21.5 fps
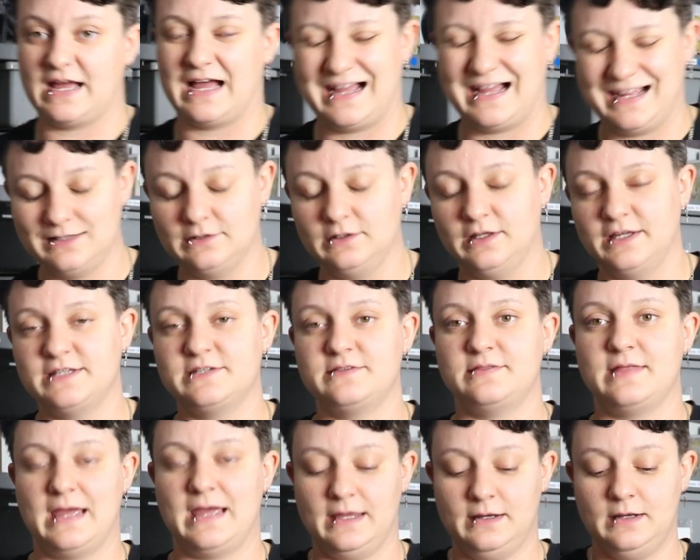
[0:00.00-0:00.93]
I liked
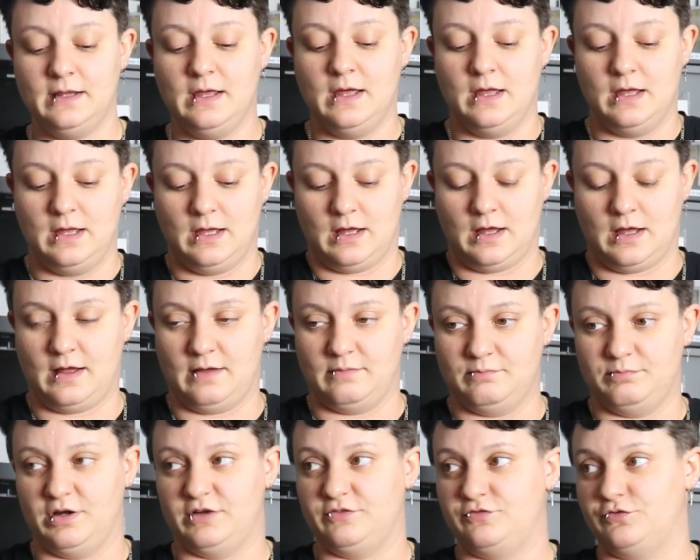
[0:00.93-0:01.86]
that,
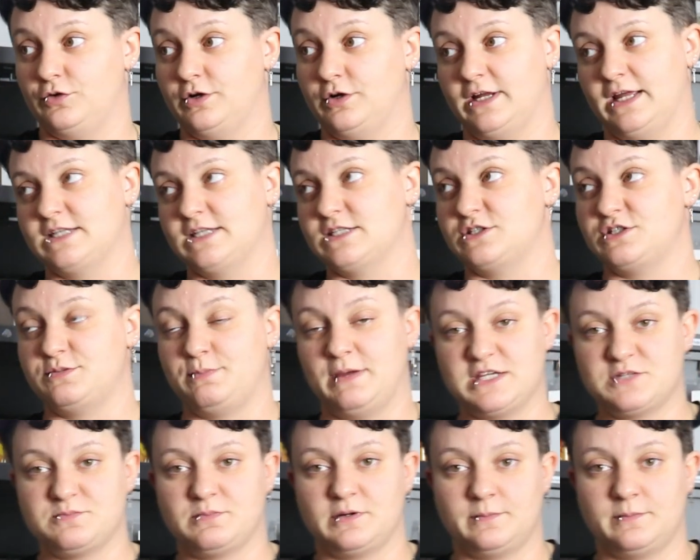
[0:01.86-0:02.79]
but for, again,
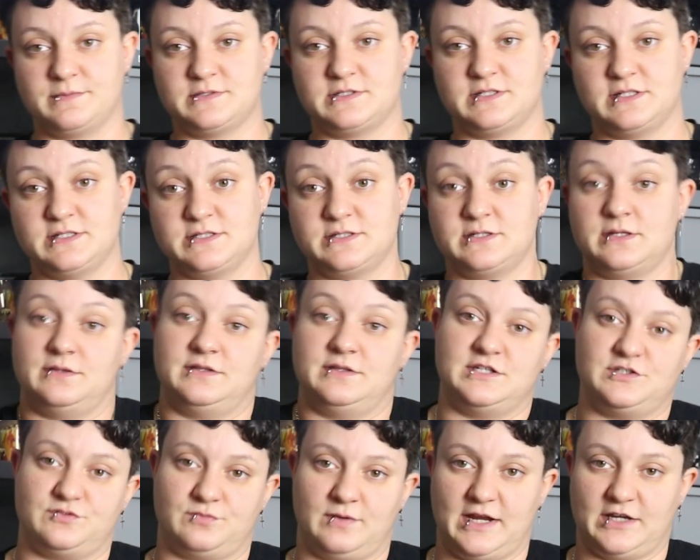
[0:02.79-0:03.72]
space purposes,
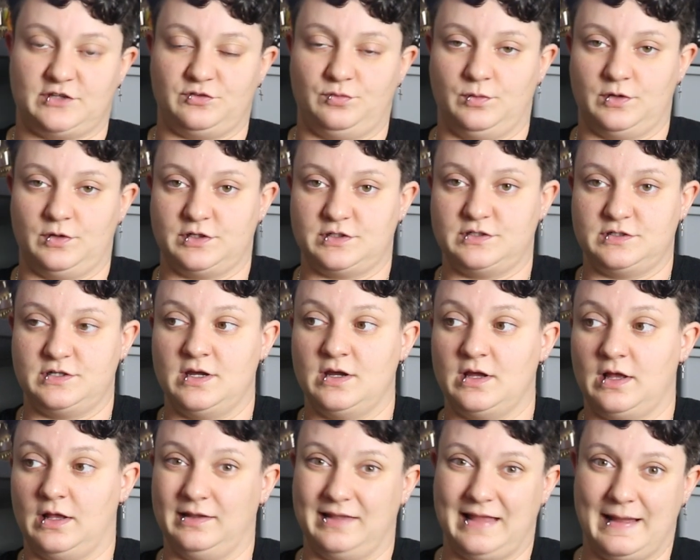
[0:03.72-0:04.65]
these racks worked
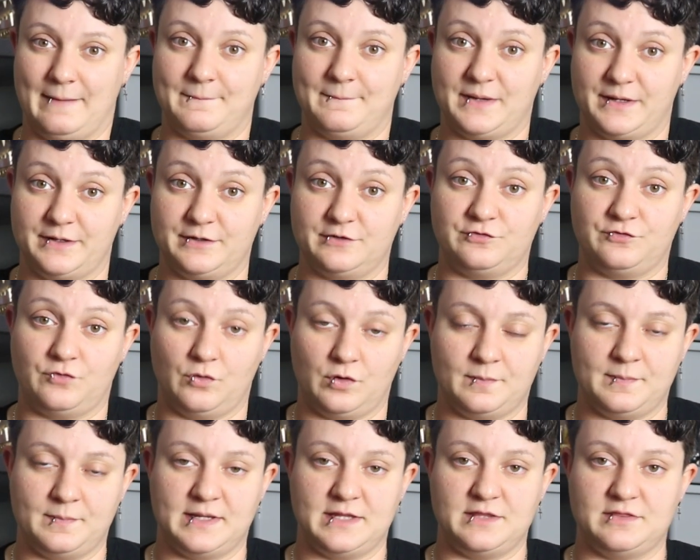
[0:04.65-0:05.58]
a lot better
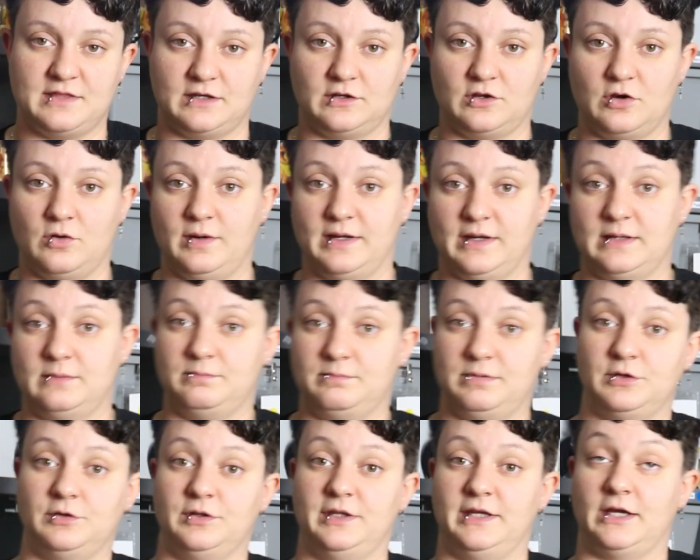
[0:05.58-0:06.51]
for me than going and
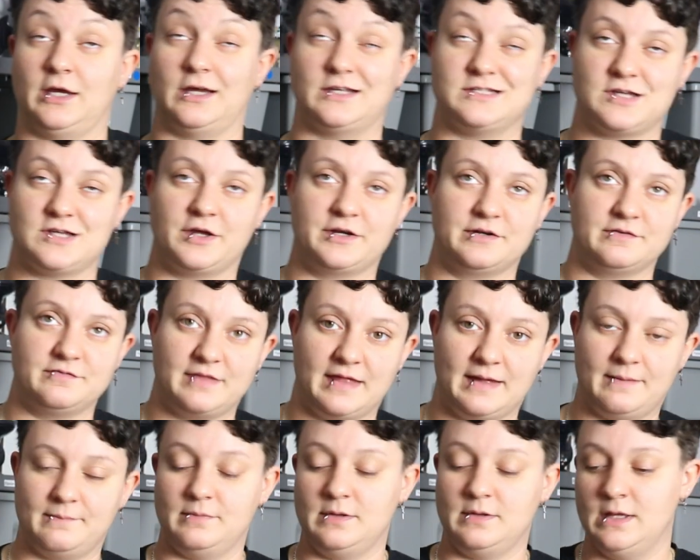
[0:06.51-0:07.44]
building a ton of
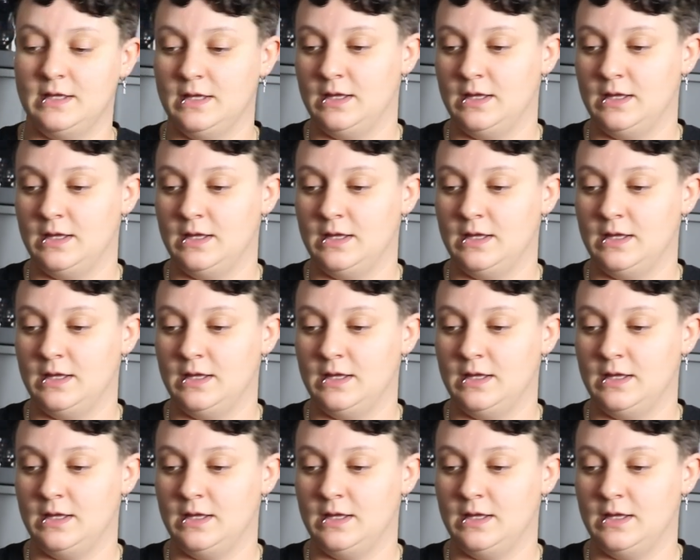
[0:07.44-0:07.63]
them.